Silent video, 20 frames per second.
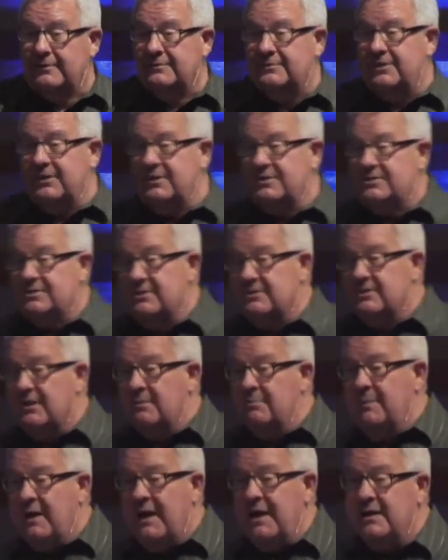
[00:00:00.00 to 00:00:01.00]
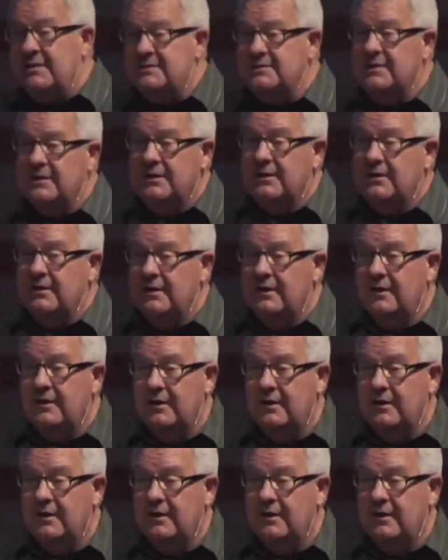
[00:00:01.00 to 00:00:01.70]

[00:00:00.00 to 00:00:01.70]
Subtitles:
This is amazing.